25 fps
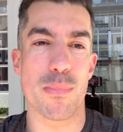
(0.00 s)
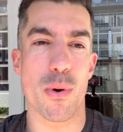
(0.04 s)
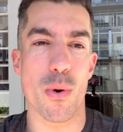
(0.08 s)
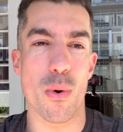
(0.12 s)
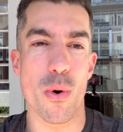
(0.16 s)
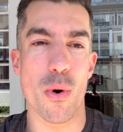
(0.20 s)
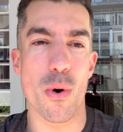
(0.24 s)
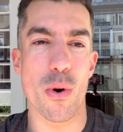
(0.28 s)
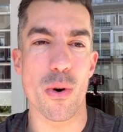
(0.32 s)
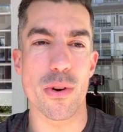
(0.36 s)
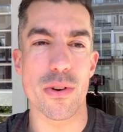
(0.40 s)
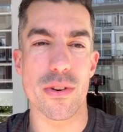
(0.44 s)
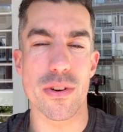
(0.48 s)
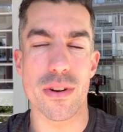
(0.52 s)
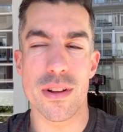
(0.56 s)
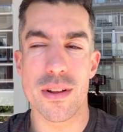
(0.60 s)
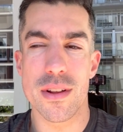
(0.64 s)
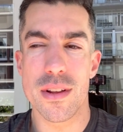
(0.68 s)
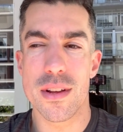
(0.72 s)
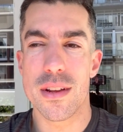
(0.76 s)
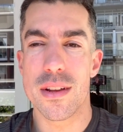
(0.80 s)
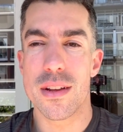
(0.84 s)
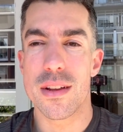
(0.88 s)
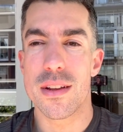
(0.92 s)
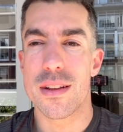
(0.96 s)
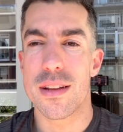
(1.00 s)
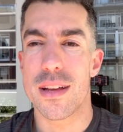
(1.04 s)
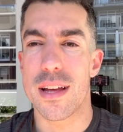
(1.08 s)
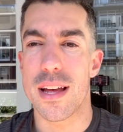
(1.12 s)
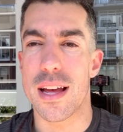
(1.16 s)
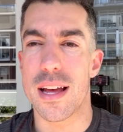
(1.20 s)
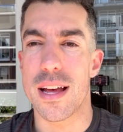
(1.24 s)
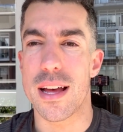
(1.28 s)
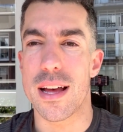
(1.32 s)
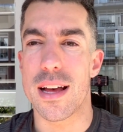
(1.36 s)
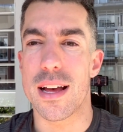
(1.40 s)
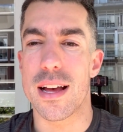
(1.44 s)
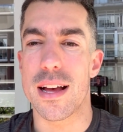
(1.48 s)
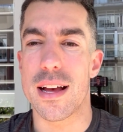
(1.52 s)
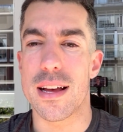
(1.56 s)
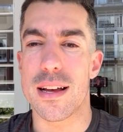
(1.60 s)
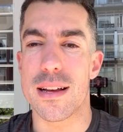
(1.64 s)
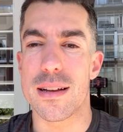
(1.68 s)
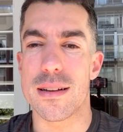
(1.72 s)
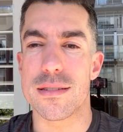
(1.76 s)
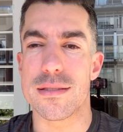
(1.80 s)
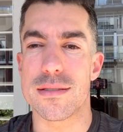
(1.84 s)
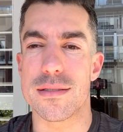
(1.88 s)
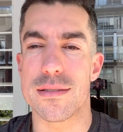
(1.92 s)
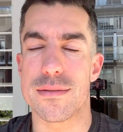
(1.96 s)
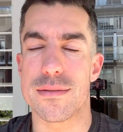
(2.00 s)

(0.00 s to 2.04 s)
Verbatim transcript: porn uh,